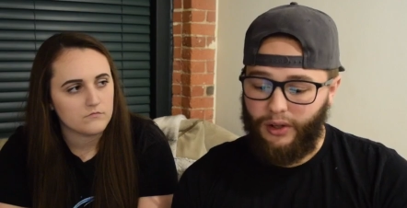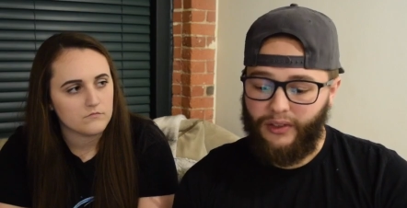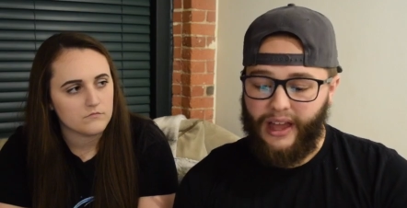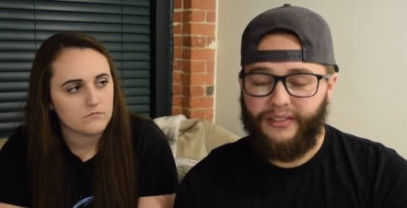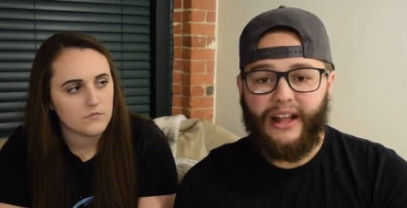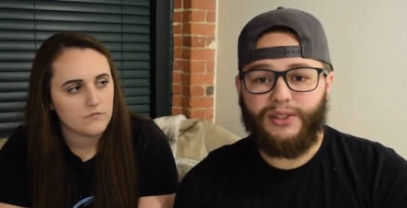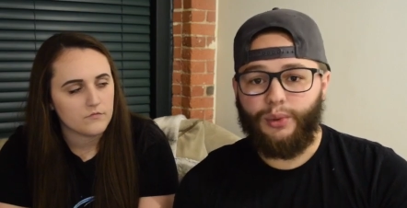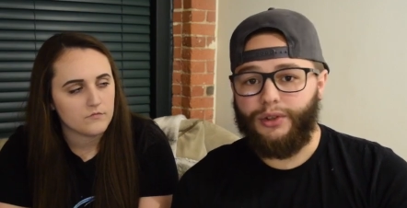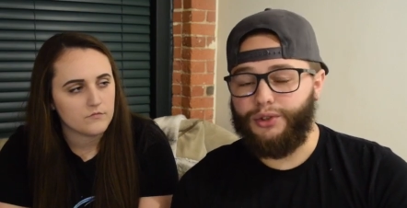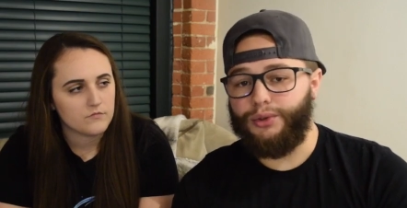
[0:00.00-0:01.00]
Speaker 1: all that. That's where
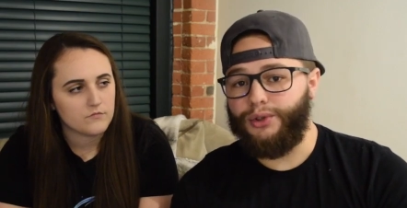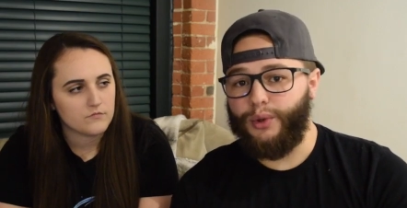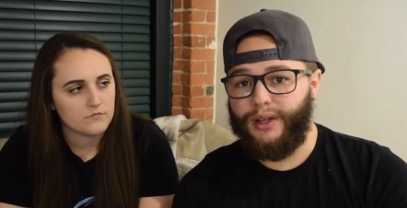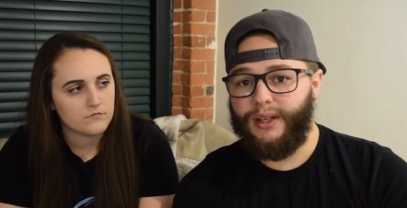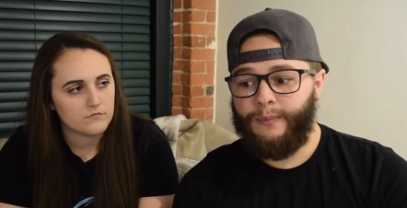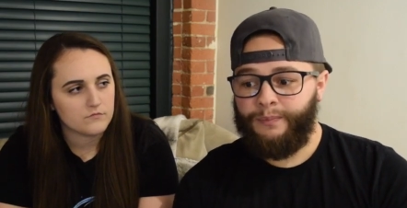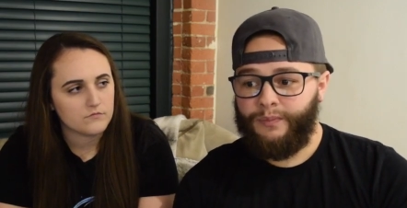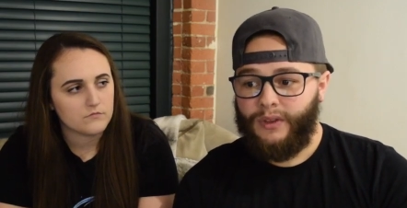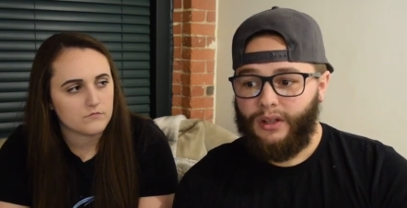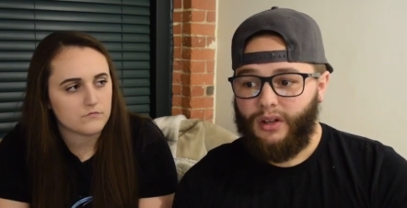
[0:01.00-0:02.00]
the true joy
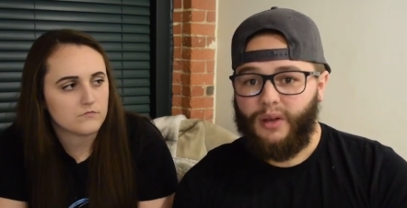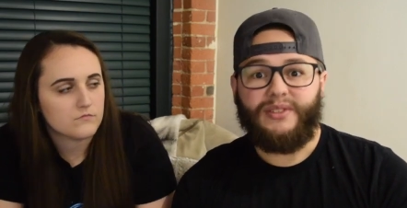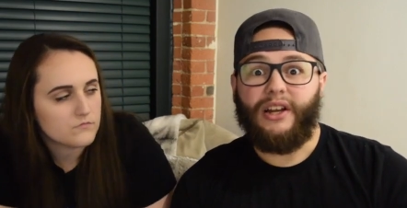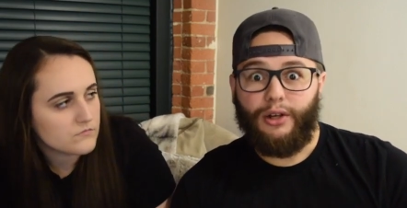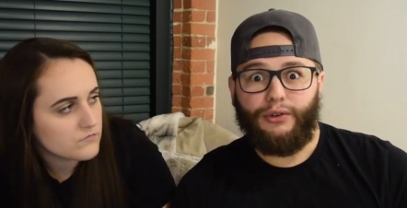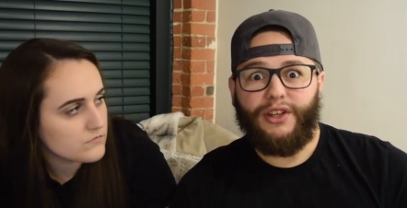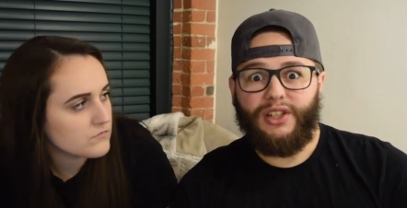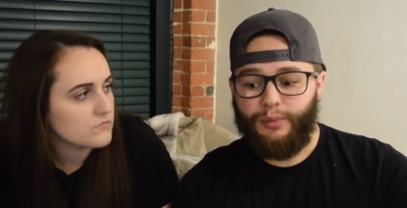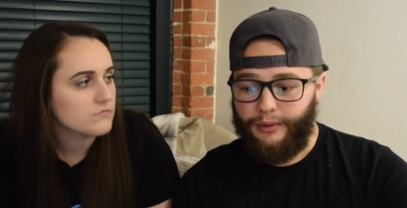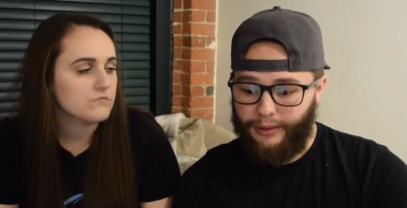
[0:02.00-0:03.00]
comes out of your
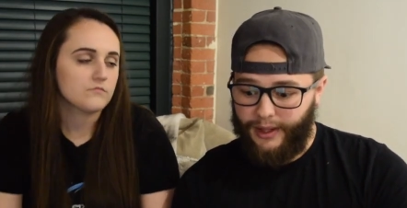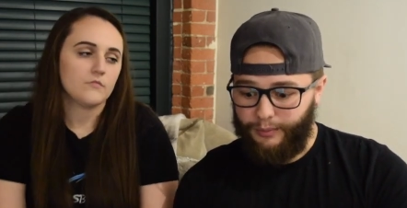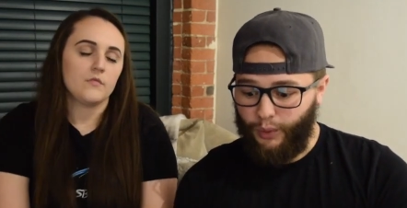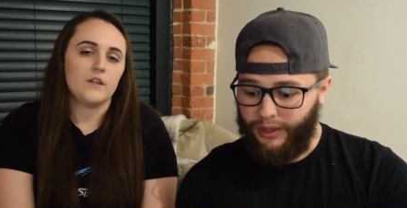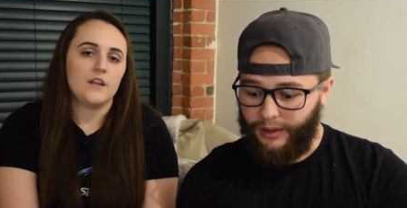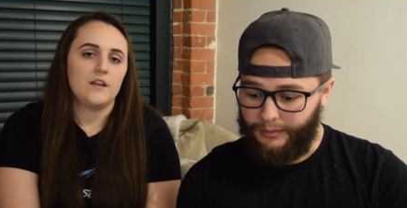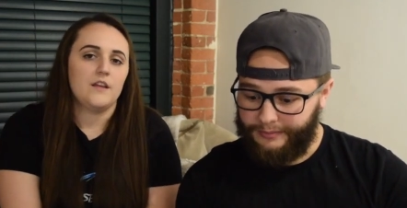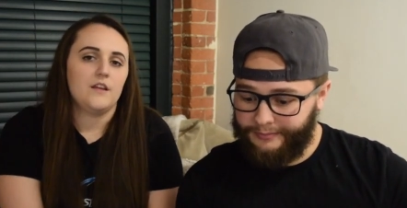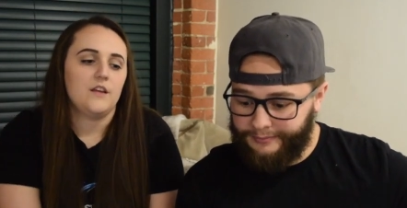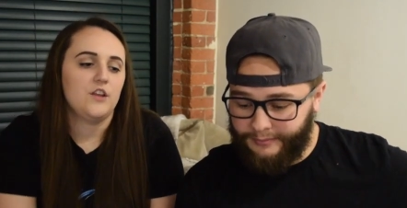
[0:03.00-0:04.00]
relationship with Him.
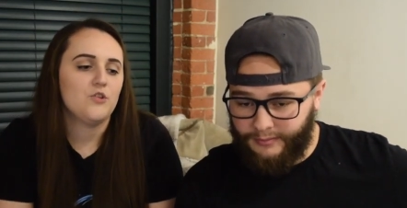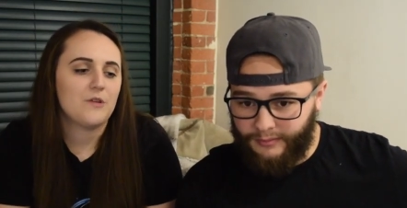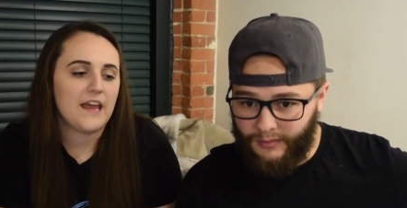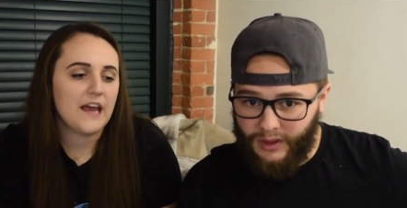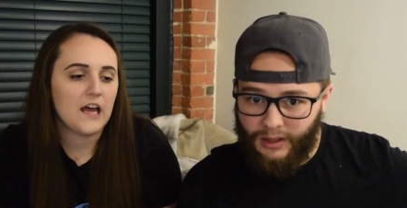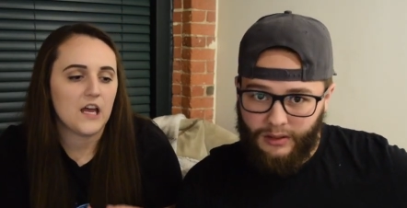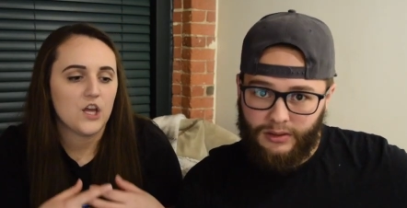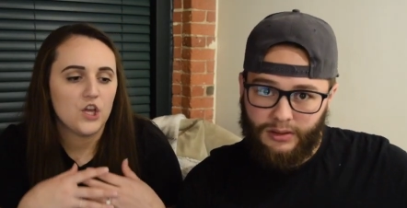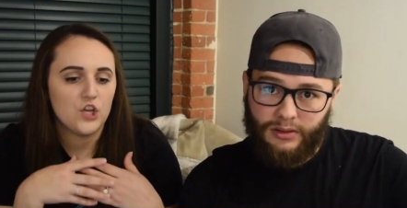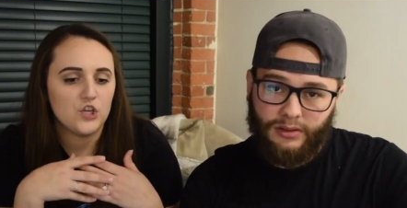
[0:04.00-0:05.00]
Speaker 2: You can't
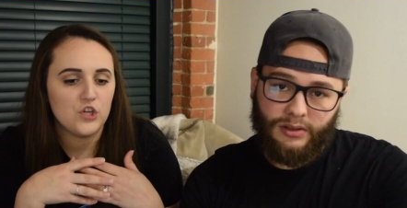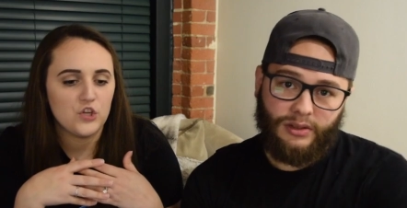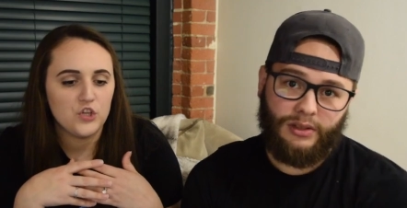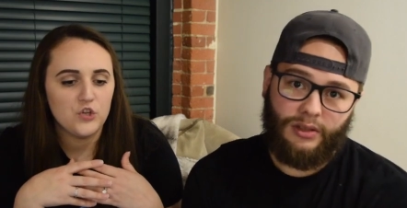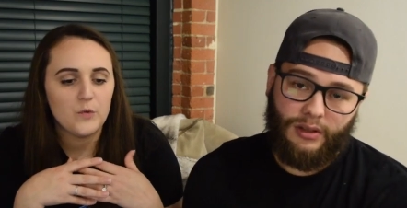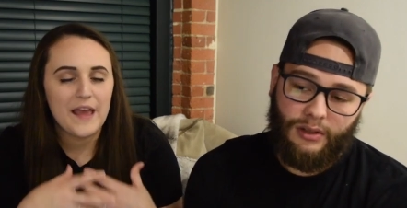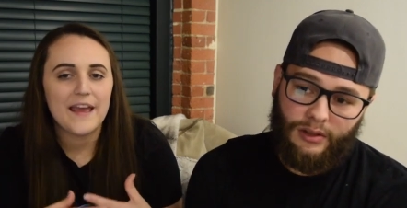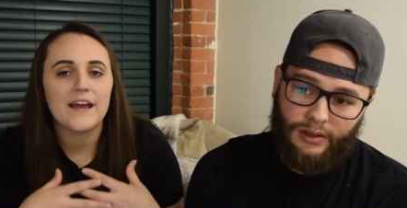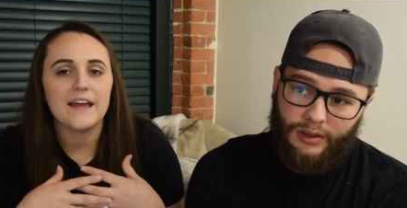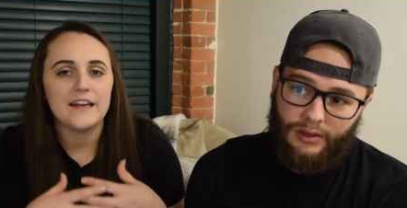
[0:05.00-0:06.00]
you
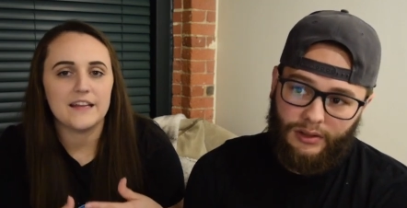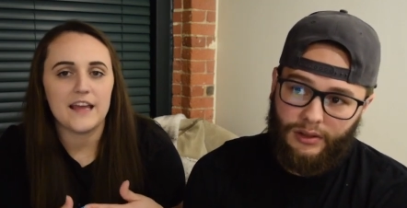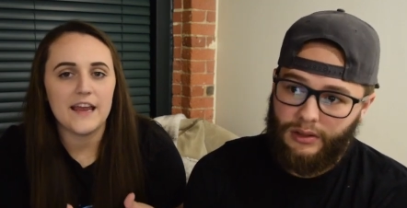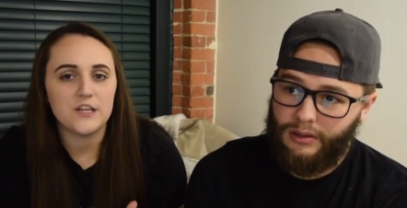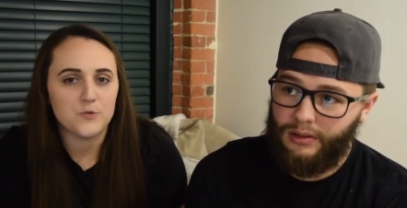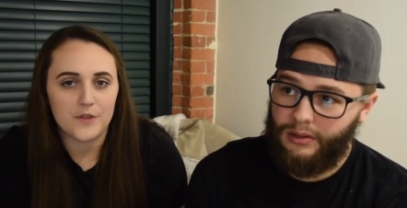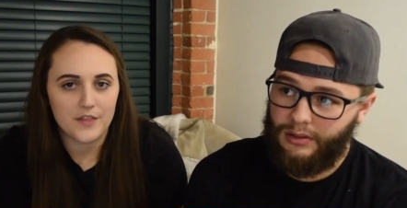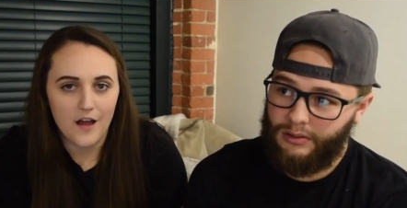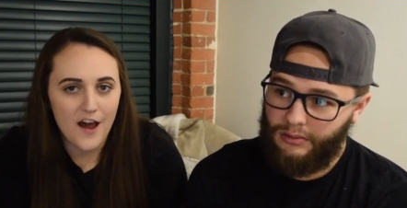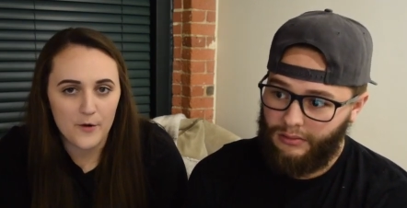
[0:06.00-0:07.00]
can't engage with
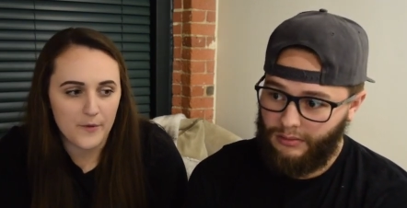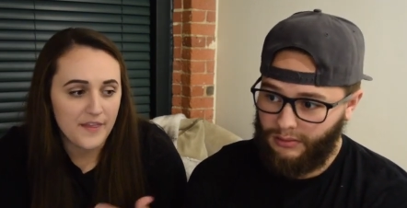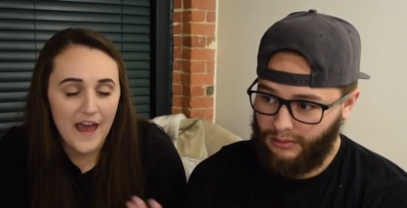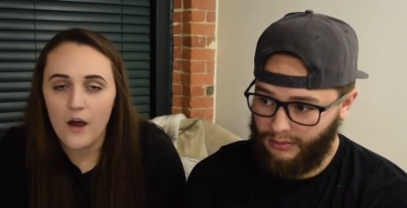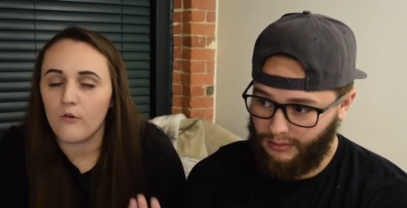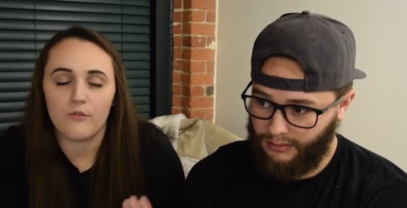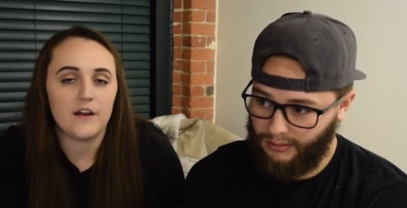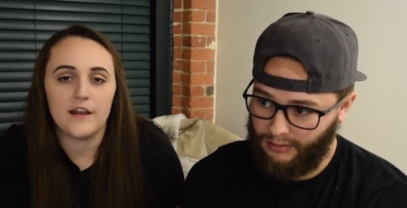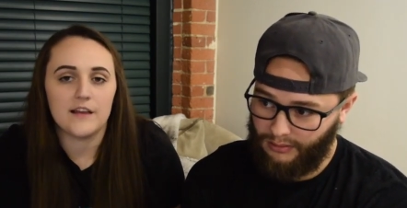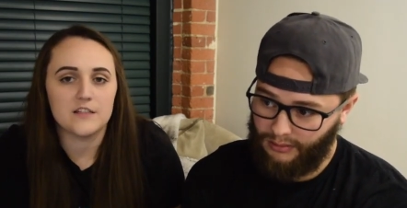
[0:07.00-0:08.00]
God without
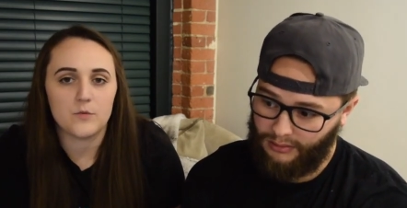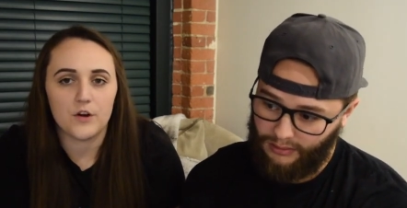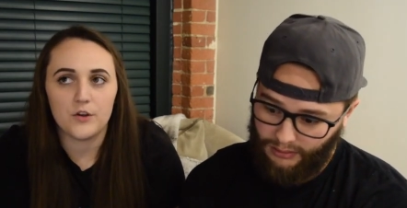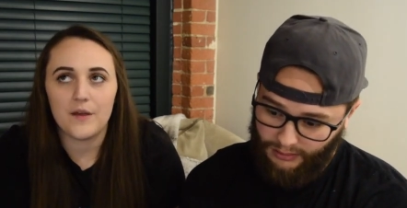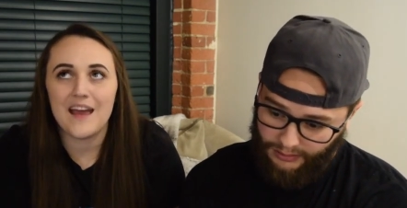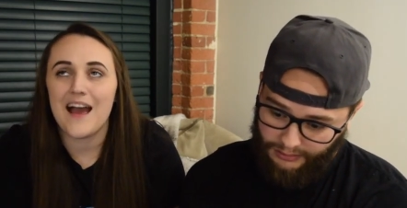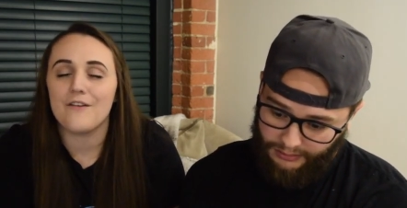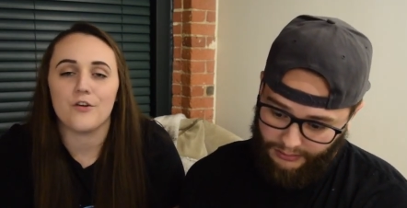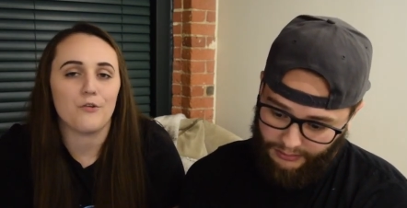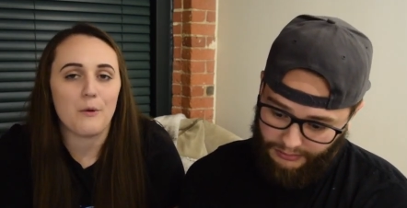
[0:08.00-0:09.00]
reading His Word. You can't
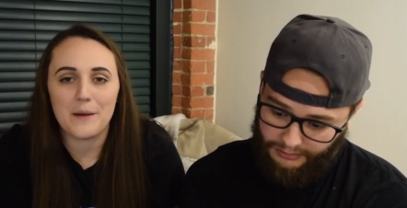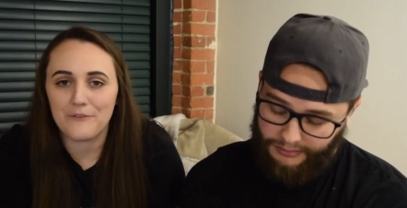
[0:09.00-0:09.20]
have a growing